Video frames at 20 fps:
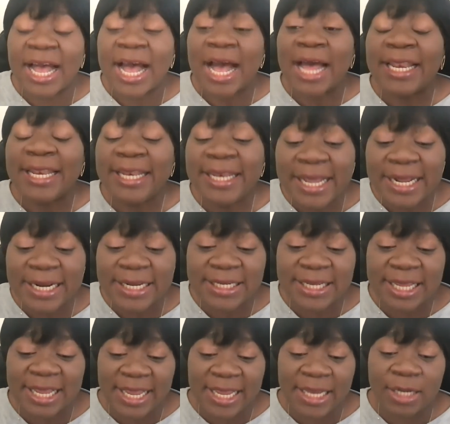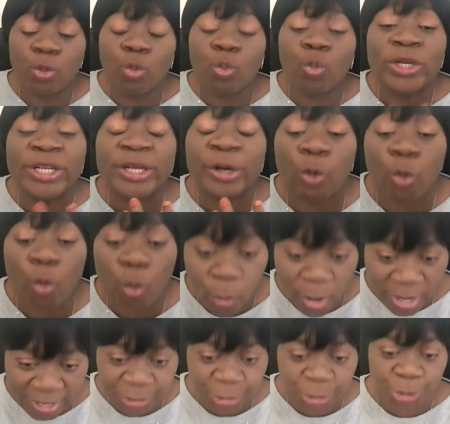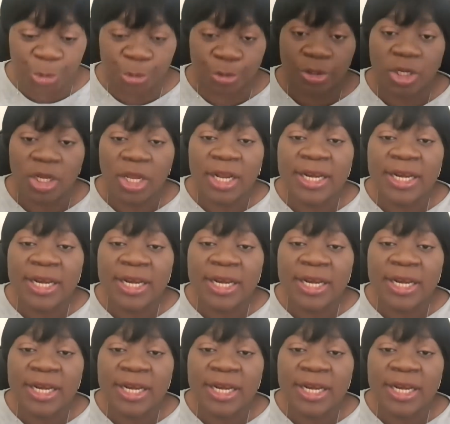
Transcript: and let it end with a question.